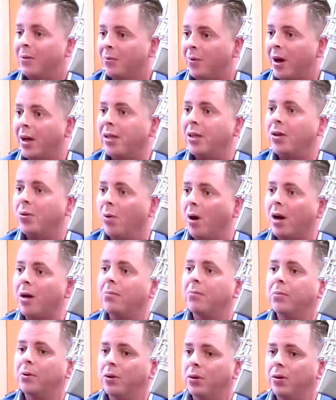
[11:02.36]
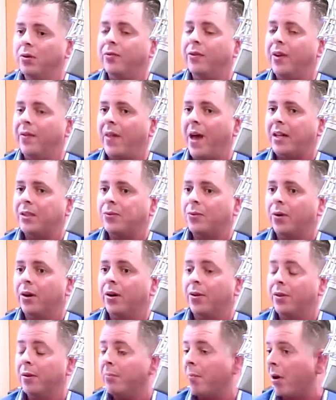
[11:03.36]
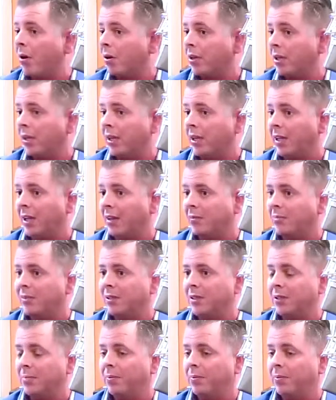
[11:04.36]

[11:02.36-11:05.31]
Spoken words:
Right, you want to move, and that's where the marketing comes into